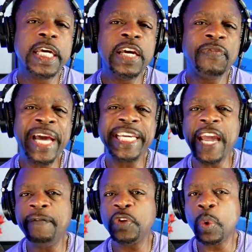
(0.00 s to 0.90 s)
If I
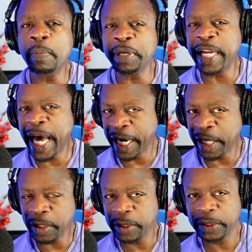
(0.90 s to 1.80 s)
gave you a
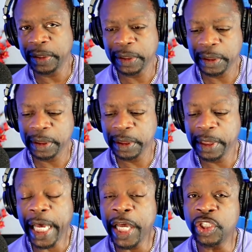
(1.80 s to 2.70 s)
banana
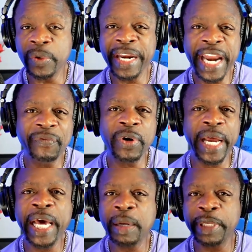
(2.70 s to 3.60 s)
and you never
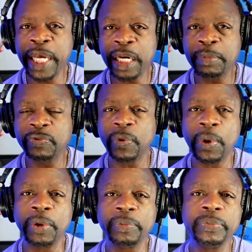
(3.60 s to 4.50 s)
had a banana
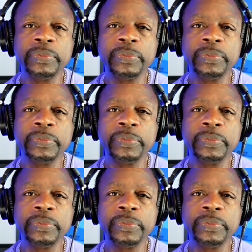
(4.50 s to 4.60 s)
before,